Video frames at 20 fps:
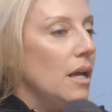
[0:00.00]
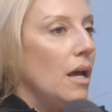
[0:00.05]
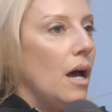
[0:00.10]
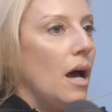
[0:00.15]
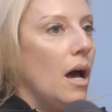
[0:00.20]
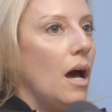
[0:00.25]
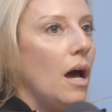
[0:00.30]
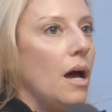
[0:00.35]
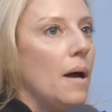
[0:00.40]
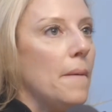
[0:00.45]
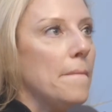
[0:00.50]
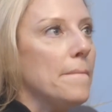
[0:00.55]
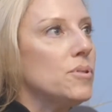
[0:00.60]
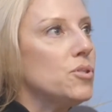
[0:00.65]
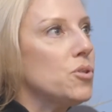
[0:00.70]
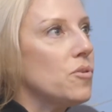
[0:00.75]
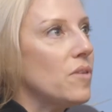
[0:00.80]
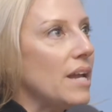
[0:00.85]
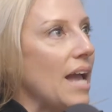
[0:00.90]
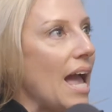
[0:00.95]
Right.
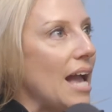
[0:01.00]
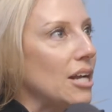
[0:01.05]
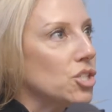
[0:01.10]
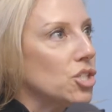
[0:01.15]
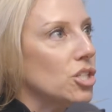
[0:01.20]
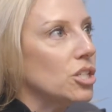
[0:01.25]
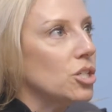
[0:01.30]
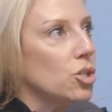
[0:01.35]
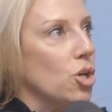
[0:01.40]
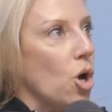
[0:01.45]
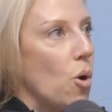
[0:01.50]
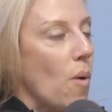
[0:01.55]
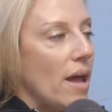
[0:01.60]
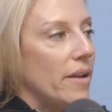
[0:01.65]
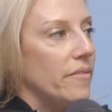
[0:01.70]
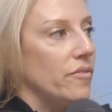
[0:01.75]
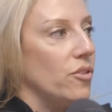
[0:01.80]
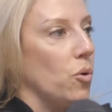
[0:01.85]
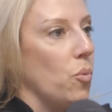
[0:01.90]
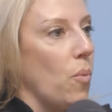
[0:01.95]
So they actually go
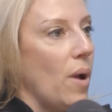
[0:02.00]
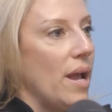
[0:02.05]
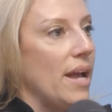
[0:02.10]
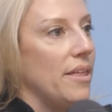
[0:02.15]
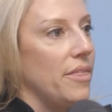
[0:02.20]
out of their way,